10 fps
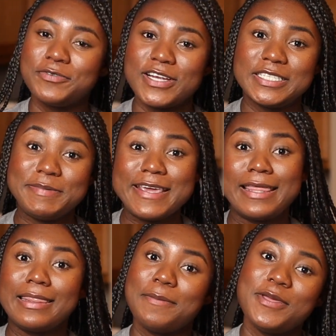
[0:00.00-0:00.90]
recipe
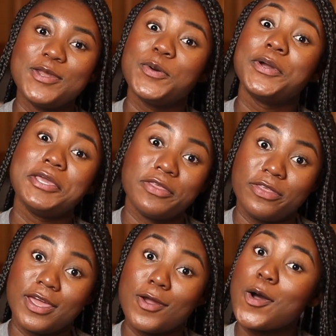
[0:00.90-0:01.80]
and let me know what you
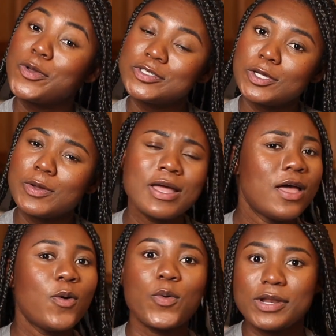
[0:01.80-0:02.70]
think. Also,
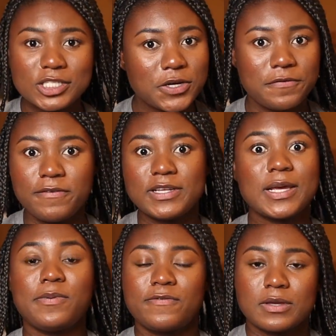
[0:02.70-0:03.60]
what is your favorite
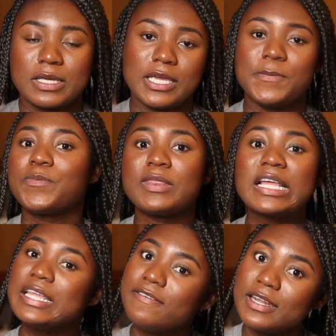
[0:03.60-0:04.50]
type of cookie?
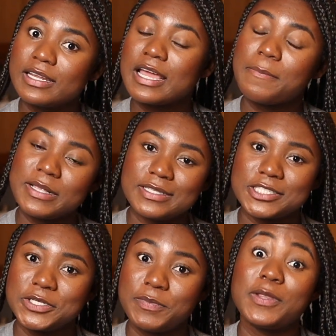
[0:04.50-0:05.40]
Leave it in the comment
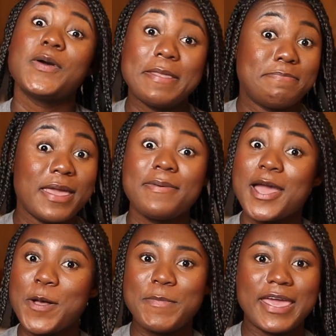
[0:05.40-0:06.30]
section below and
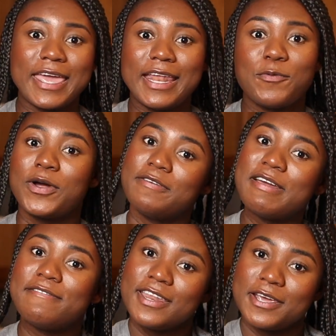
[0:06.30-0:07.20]
maybe I'll make it in one of
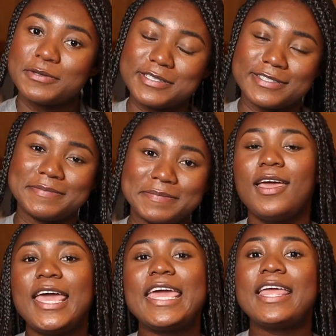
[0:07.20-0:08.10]
my videos.
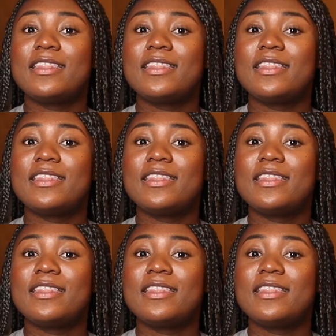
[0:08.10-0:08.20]
Again,